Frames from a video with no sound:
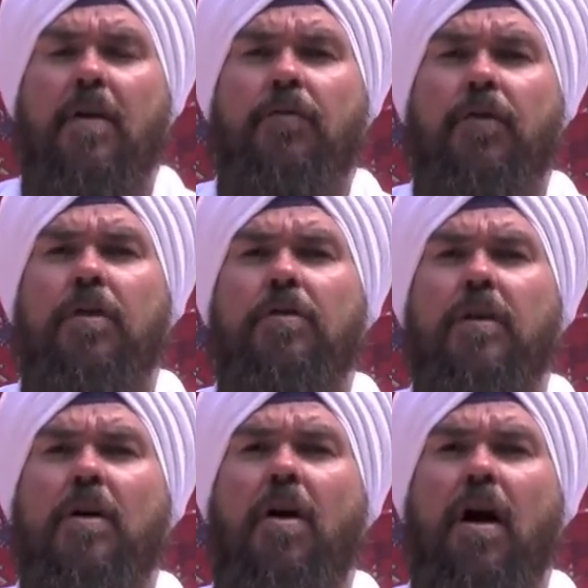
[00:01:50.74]
for you
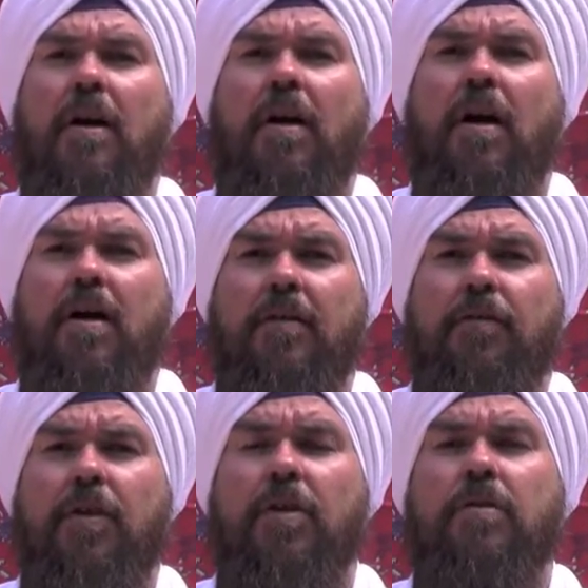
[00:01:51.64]
to conquer,
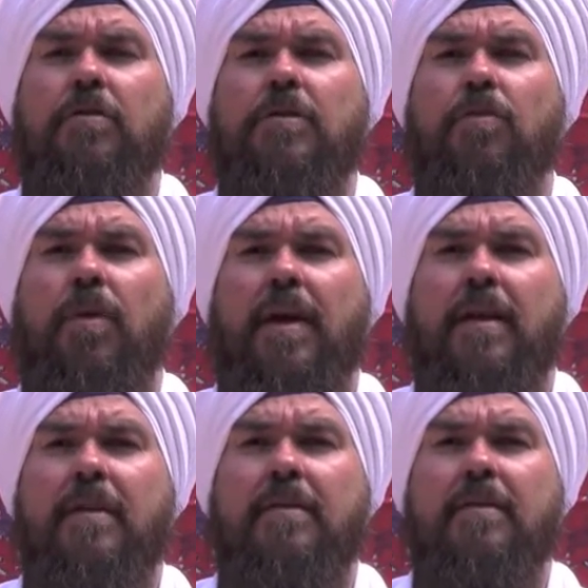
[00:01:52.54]
for you to
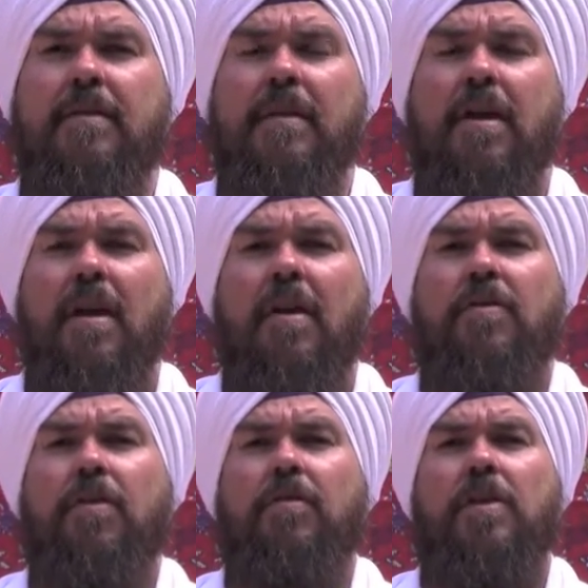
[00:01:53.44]
win.
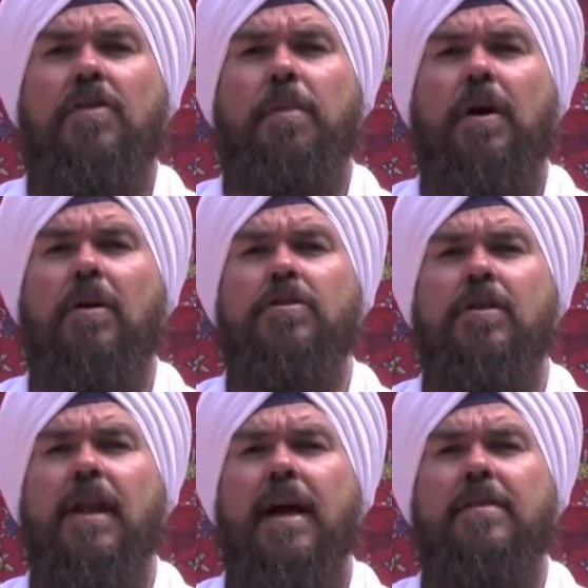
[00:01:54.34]
So these
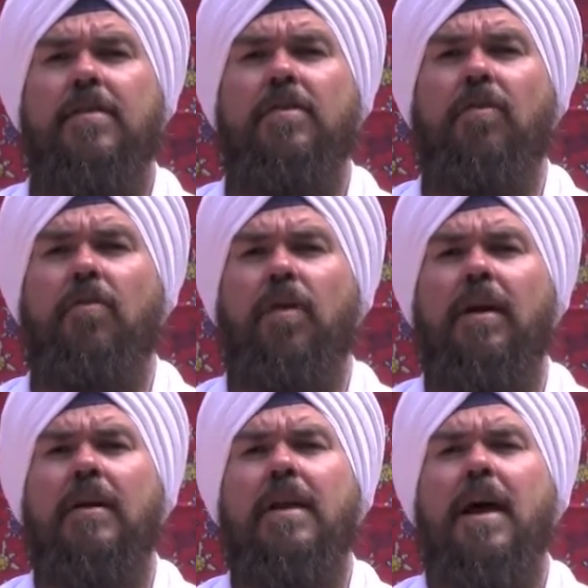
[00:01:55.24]
spiritual lessons are
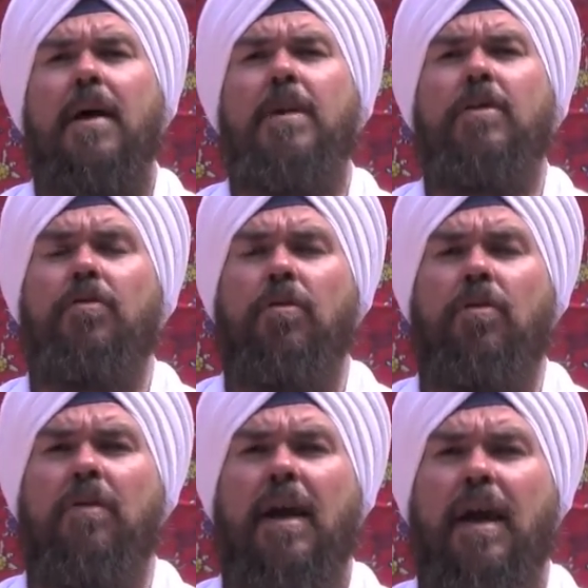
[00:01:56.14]
really coming
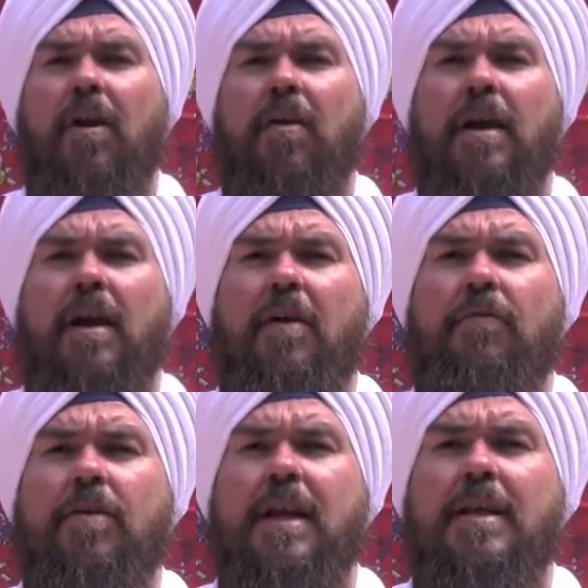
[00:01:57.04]
through the area
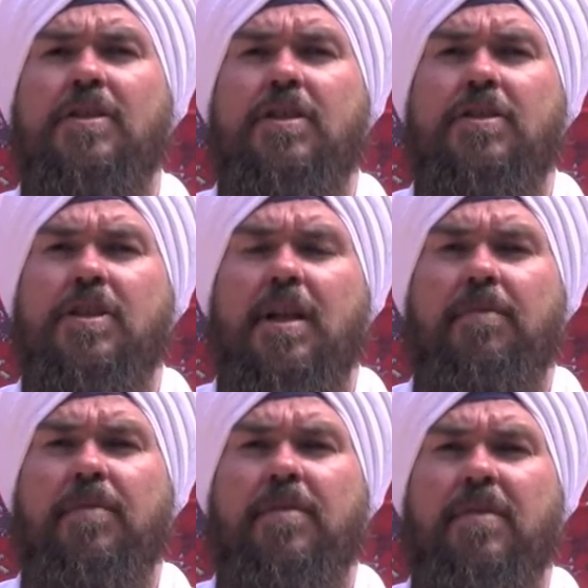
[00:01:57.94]
of
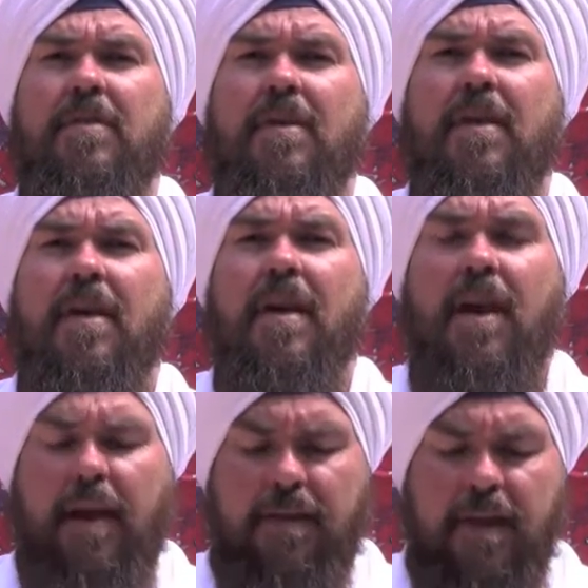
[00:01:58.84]
relationships.
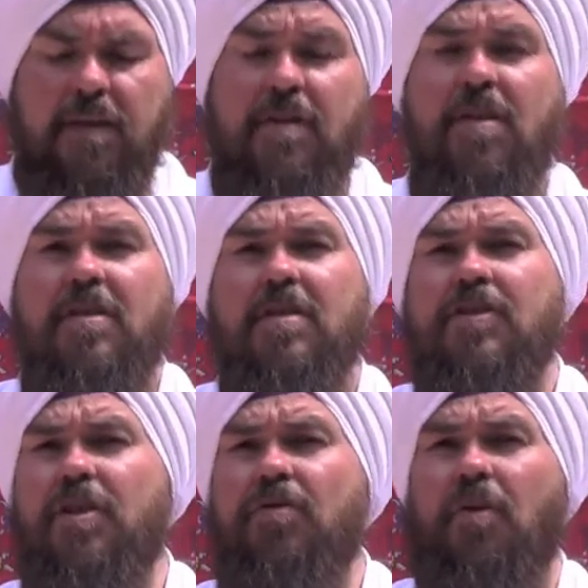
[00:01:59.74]
And this isn't
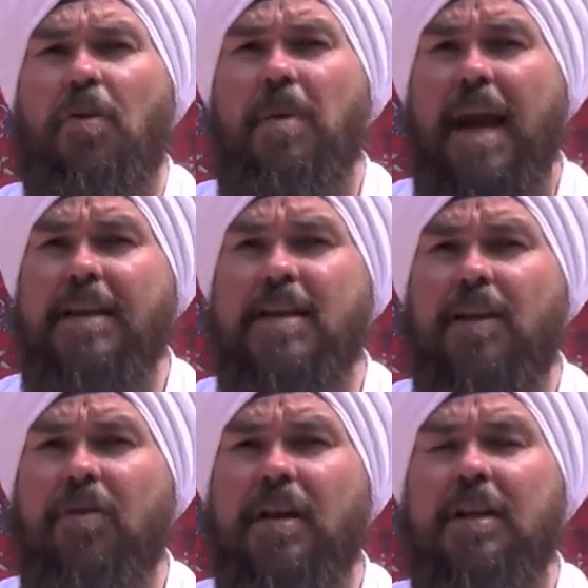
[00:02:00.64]
just
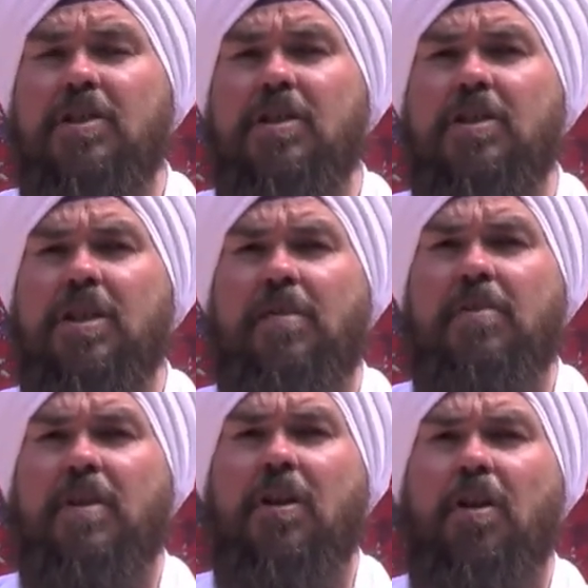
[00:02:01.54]
romantic
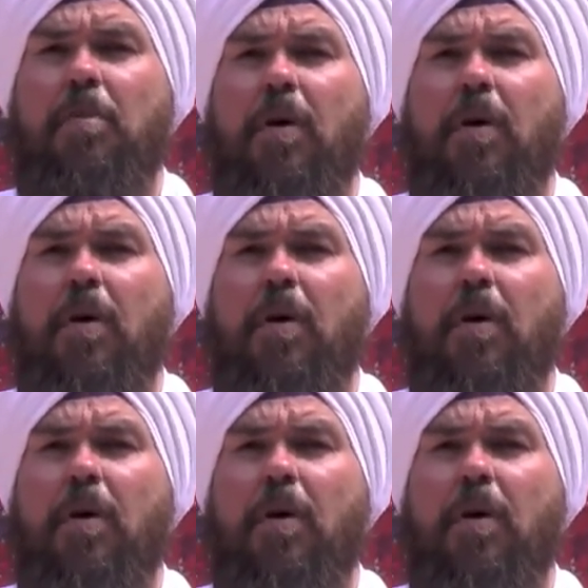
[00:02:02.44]
relationships, like your